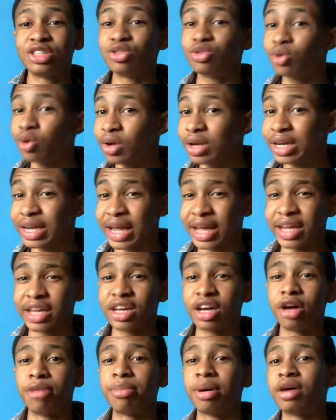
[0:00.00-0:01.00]
not like
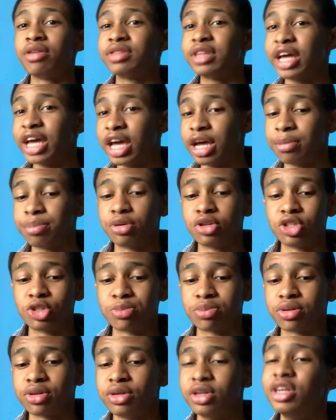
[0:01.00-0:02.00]
about the AirPods
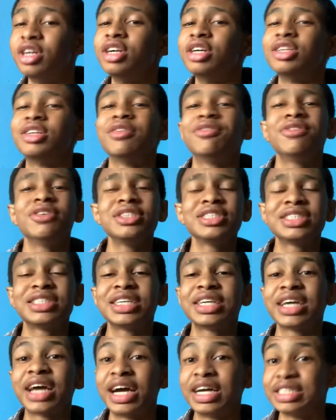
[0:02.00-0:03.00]
Pro. The first
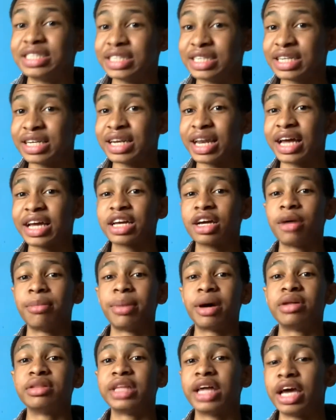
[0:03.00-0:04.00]
thing I didn't like
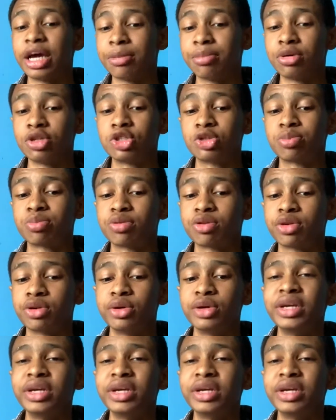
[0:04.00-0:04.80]
about the AirPods Pro